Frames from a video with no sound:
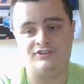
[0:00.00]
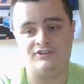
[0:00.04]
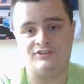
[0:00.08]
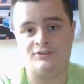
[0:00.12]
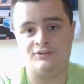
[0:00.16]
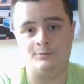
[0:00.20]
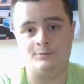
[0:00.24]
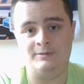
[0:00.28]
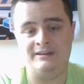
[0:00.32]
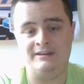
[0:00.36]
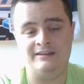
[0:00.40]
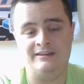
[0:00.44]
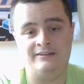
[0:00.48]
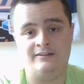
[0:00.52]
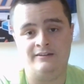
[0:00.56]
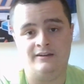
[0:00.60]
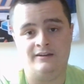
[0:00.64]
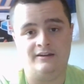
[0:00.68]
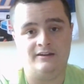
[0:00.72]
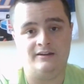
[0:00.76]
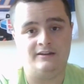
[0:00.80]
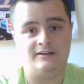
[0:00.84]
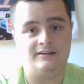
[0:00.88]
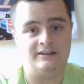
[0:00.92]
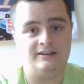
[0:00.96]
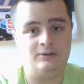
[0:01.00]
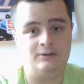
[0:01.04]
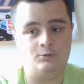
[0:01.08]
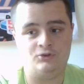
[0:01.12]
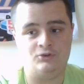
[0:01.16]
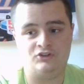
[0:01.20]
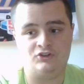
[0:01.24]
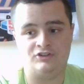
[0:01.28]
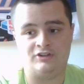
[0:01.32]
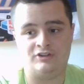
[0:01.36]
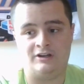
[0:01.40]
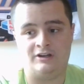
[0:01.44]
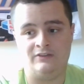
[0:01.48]
to me, he was
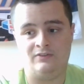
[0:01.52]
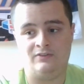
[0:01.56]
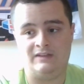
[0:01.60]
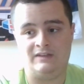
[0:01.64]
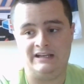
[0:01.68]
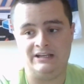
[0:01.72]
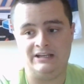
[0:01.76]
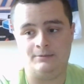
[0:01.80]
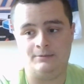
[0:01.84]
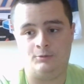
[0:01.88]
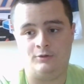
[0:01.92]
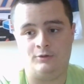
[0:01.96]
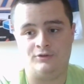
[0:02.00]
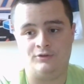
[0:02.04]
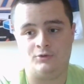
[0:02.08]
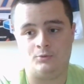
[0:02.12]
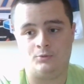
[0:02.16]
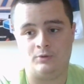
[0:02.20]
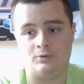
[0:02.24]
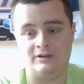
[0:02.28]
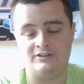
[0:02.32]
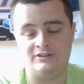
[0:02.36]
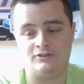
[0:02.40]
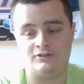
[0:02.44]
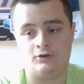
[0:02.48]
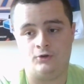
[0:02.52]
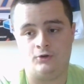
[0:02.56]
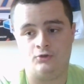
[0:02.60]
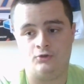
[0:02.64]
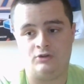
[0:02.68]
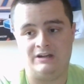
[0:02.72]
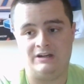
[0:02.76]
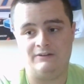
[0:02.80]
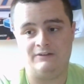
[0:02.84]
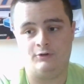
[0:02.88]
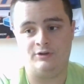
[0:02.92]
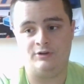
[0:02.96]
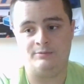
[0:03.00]
just unlikable as a race car
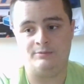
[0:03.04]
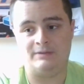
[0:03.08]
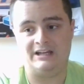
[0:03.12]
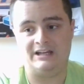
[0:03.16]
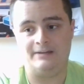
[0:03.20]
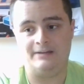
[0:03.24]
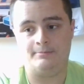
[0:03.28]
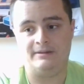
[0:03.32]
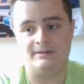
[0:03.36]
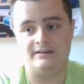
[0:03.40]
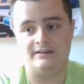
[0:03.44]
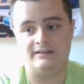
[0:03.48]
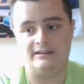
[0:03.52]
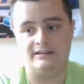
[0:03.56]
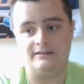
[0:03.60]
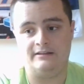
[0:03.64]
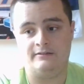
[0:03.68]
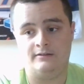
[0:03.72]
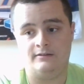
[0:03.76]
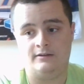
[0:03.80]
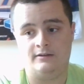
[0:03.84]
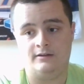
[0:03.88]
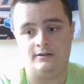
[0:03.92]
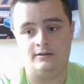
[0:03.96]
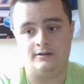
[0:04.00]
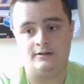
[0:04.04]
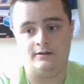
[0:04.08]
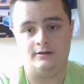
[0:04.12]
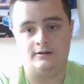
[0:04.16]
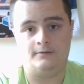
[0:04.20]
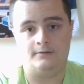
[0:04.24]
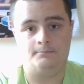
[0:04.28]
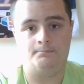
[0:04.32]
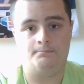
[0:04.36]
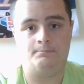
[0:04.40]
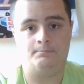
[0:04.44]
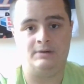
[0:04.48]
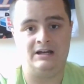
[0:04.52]
driver, in my opinion.
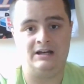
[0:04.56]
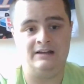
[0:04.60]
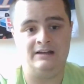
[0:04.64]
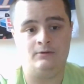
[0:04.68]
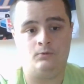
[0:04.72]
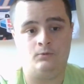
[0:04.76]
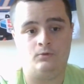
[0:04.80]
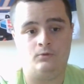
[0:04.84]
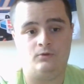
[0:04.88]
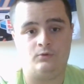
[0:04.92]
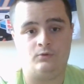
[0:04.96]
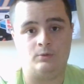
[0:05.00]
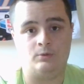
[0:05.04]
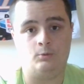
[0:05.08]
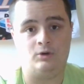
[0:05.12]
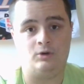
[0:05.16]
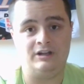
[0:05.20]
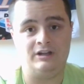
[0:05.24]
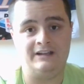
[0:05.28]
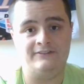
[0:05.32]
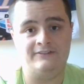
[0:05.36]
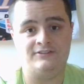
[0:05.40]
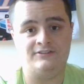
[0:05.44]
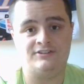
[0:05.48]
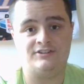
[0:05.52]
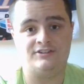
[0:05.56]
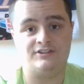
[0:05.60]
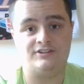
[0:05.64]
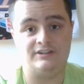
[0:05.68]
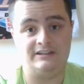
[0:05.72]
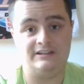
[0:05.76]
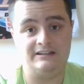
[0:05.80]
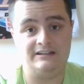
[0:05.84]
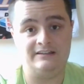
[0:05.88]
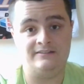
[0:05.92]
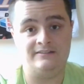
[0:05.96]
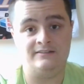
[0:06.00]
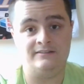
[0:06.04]
But from what I've
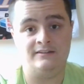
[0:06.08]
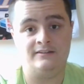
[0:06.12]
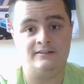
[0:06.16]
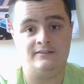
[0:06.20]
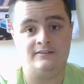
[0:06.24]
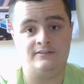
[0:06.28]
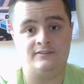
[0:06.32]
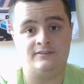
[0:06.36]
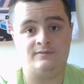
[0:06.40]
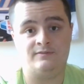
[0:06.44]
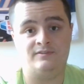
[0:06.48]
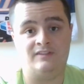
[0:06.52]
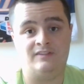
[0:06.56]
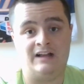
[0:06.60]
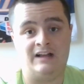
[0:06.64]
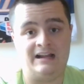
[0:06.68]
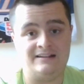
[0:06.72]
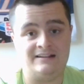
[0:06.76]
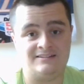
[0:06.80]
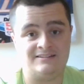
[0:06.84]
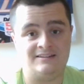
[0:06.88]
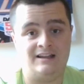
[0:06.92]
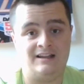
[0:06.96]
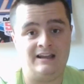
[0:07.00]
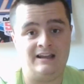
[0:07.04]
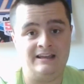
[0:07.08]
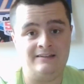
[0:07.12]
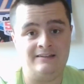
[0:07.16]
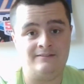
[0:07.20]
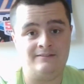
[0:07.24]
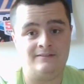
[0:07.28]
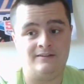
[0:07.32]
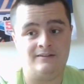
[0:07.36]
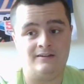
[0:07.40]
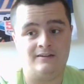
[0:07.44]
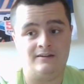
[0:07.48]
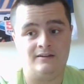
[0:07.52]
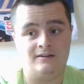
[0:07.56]
seen last night,
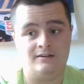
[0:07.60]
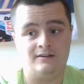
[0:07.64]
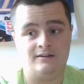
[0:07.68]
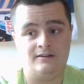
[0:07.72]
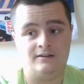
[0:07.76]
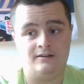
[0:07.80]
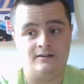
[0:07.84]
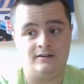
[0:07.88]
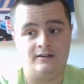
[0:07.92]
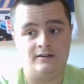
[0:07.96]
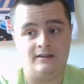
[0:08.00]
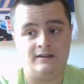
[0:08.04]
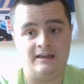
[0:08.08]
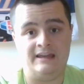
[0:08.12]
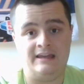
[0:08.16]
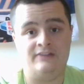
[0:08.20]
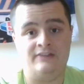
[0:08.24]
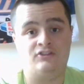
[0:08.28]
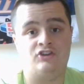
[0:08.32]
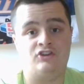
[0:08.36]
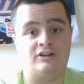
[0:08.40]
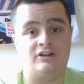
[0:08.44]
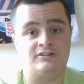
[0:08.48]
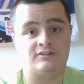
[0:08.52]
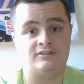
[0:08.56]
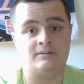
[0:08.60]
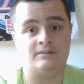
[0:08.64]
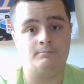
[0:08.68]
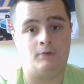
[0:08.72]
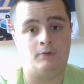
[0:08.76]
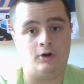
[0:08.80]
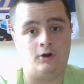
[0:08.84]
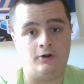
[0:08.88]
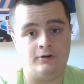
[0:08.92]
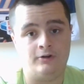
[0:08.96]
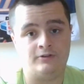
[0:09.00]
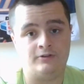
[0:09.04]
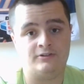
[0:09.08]
and Justin
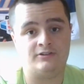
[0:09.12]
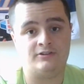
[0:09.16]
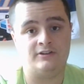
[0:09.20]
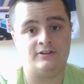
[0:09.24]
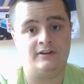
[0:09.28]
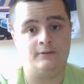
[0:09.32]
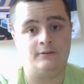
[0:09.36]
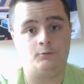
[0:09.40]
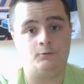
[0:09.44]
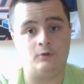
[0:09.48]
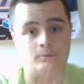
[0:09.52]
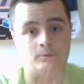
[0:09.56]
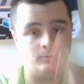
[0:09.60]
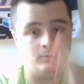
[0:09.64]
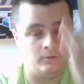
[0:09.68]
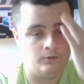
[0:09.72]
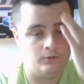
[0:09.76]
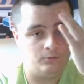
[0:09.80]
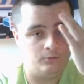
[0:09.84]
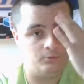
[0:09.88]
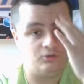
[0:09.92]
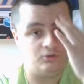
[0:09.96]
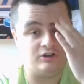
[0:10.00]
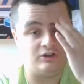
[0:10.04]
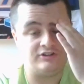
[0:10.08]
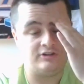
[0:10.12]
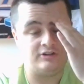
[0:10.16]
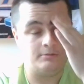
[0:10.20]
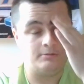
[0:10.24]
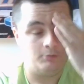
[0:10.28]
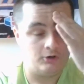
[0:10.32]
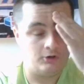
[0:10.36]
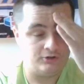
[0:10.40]
Marks talked